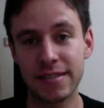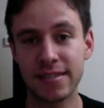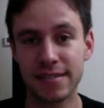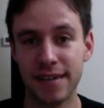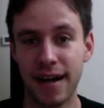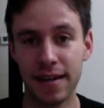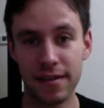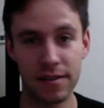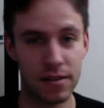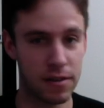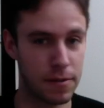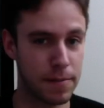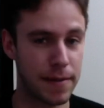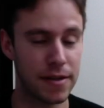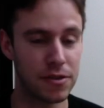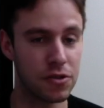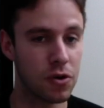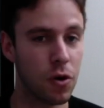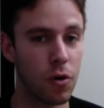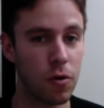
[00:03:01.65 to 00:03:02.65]
silent
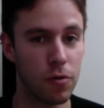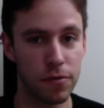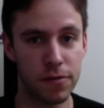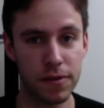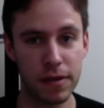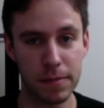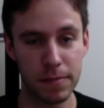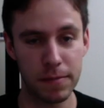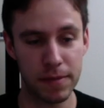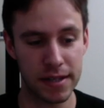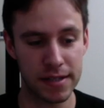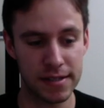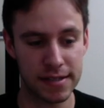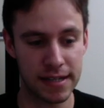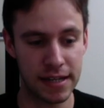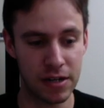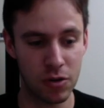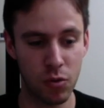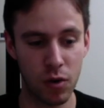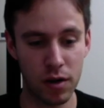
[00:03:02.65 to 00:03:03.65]
about the whole thing because
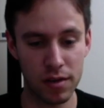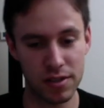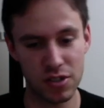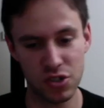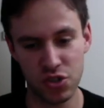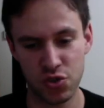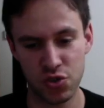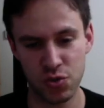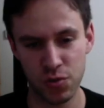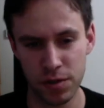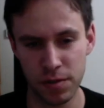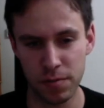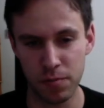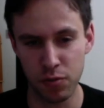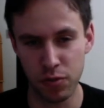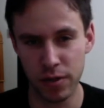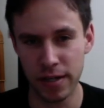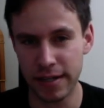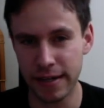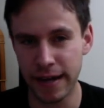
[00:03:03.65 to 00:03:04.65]
they don't want this story to
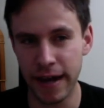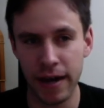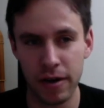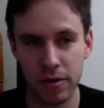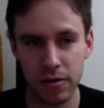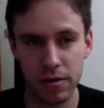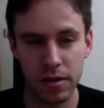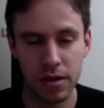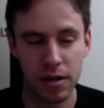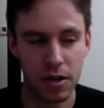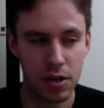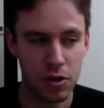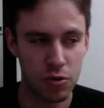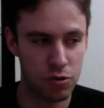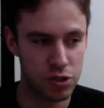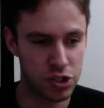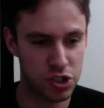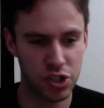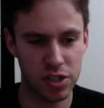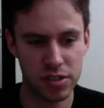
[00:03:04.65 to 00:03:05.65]
break out,
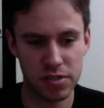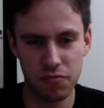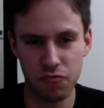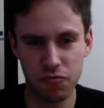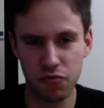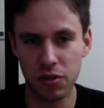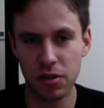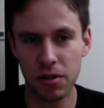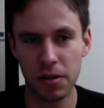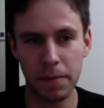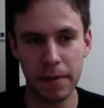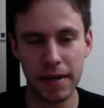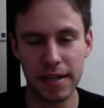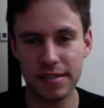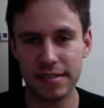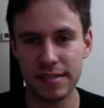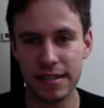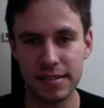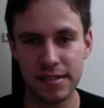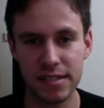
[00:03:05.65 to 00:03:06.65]
which doesn't really make
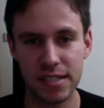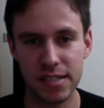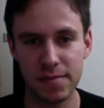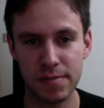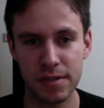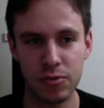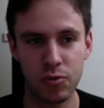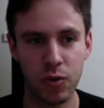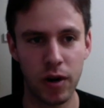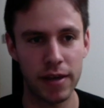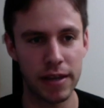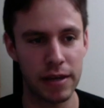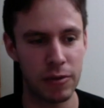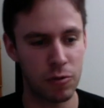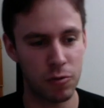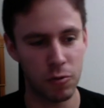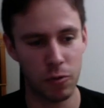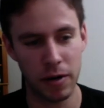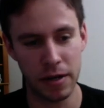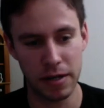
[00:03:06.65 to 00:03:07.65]
sense to me why they
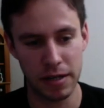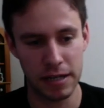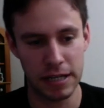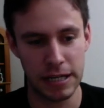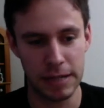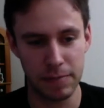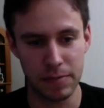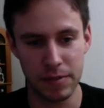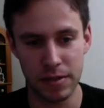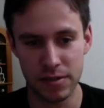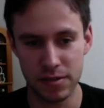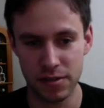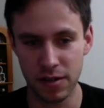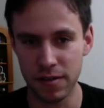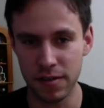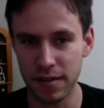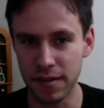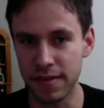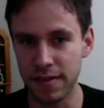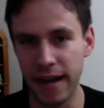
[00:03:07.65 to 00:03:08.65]
would want to keep this
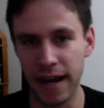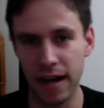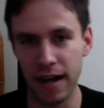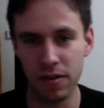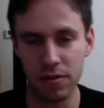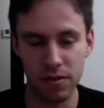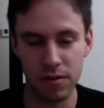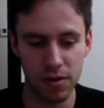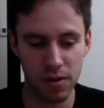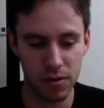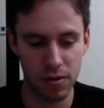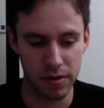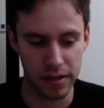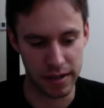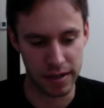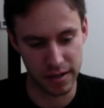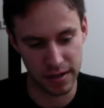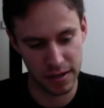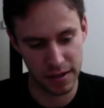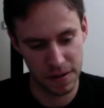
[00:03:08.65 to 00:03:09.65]
on the down low.
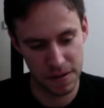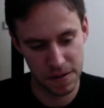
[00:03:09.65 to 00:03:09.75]
Like,